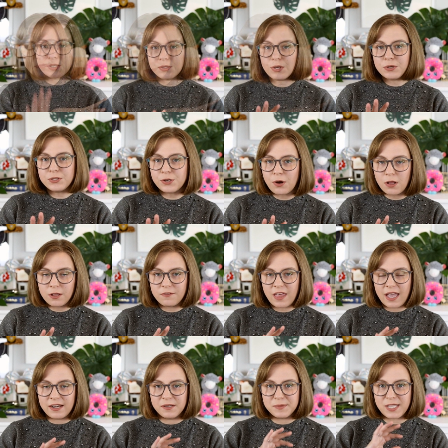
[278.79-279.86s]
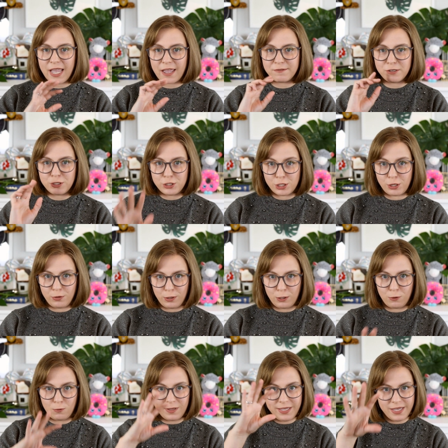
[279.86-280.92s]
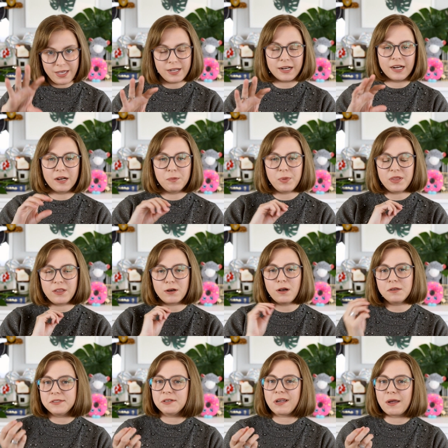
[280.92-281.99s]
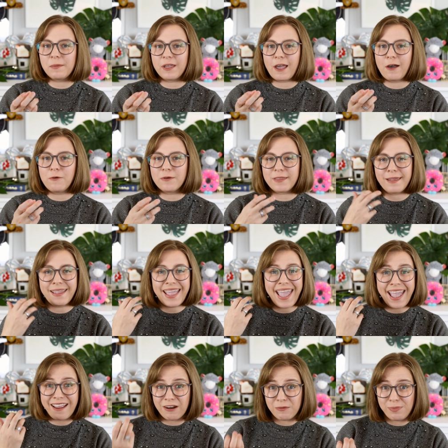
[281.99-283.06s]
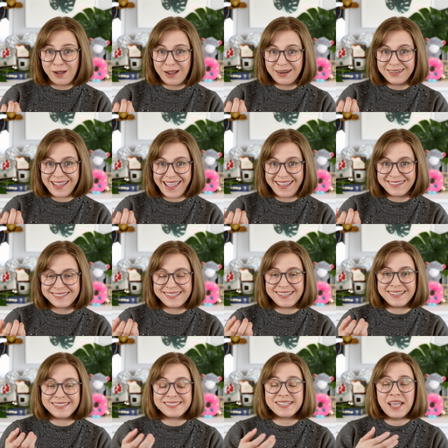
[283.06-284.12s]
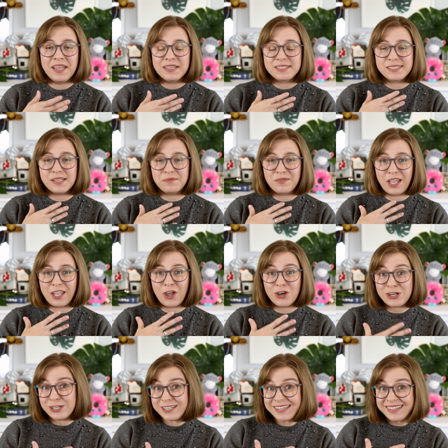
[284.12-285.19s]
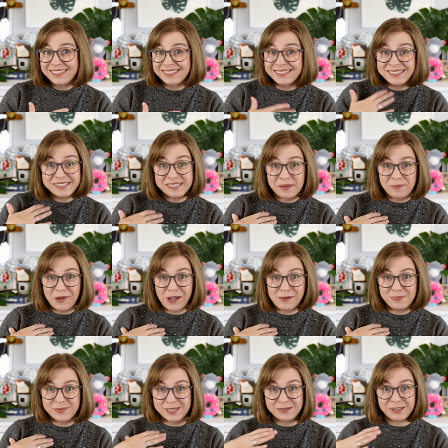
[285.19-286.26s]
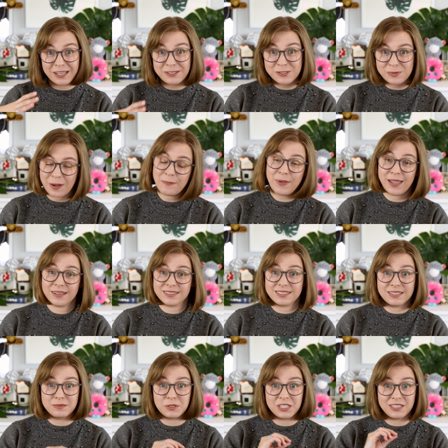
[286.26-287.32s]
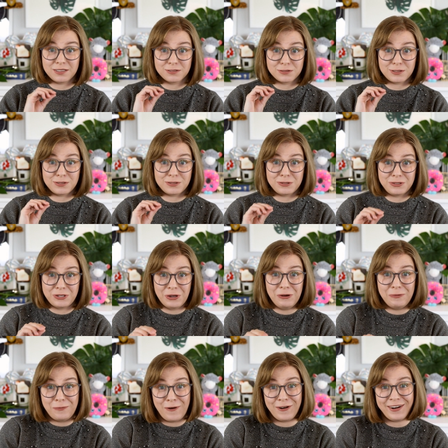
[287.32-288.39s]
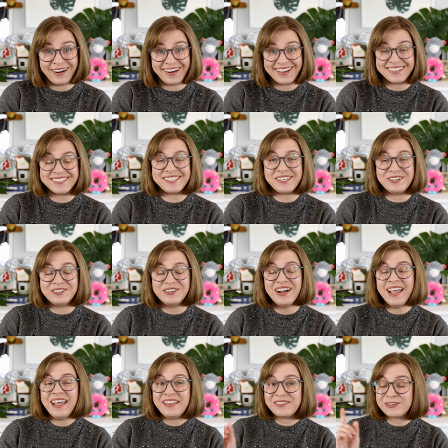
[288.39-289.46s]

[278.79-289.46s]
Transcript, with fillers: So those are all of the items I have to show you here, but they're also coming out with like AirPod cases, some like hoodies and zip ups and like sweatpants that I'm like super into.